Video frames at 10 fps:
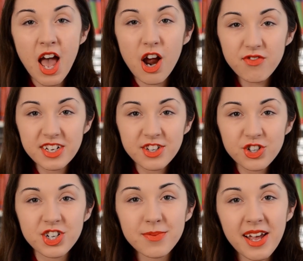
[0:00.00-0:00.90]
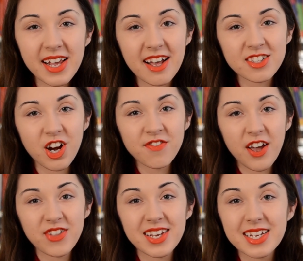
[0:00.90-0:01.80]
A researcher in Madagascar
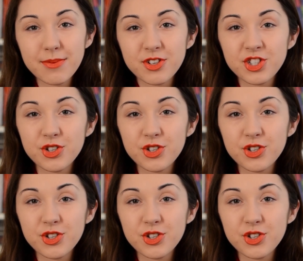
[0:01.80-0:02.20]
found that lemurs